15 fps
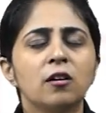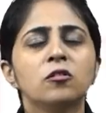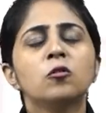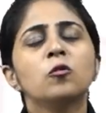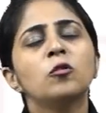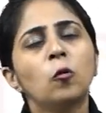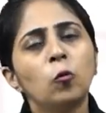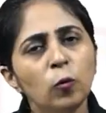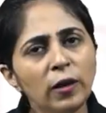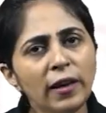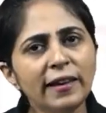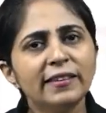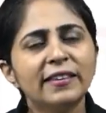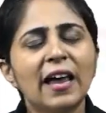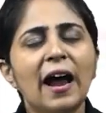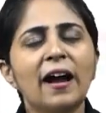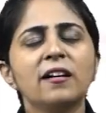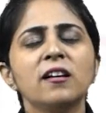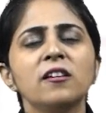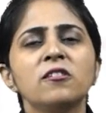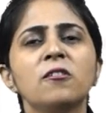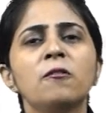So only that
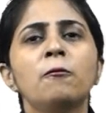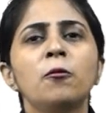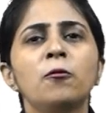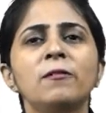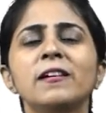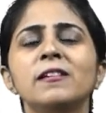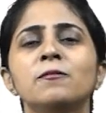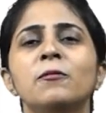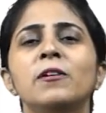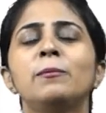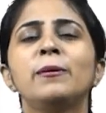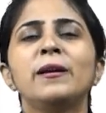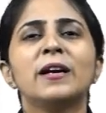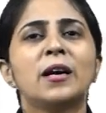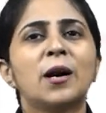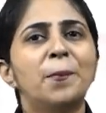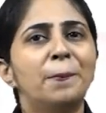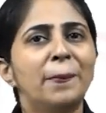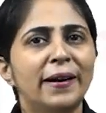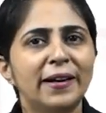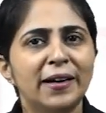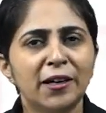taste of movies will be
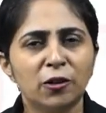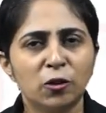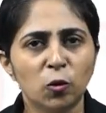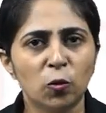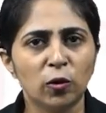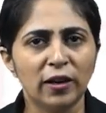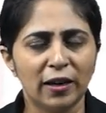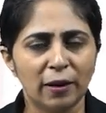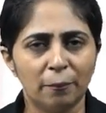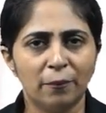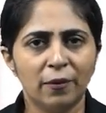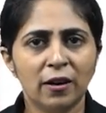recommended to him.